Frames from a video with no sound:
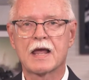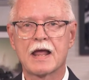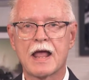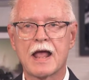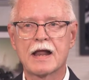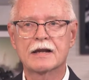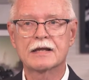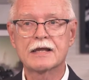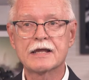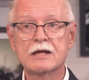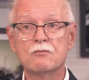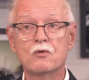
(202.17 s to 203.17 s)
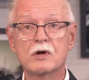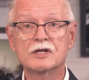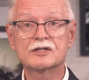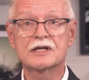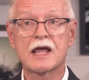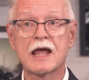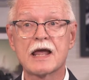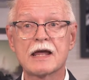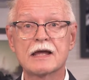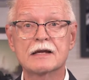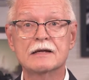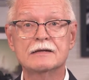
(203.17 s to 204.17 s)
And he was
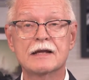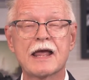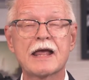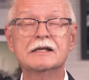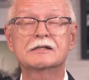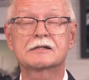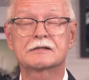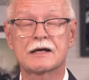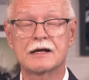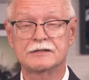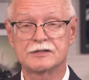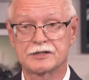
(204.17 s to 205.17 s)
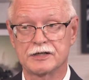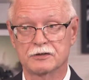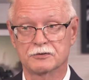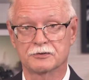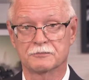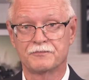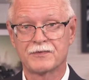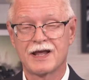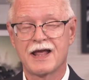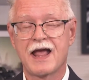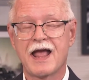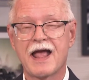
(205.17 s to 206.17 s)
an ace sign stealer.
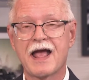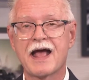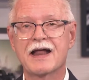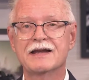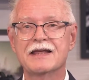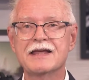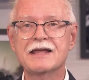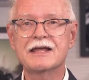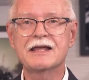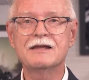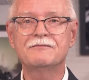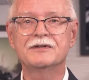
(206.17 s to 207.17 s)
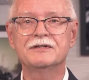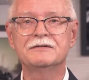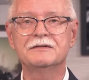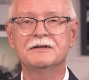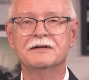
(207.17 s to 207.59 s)
And he even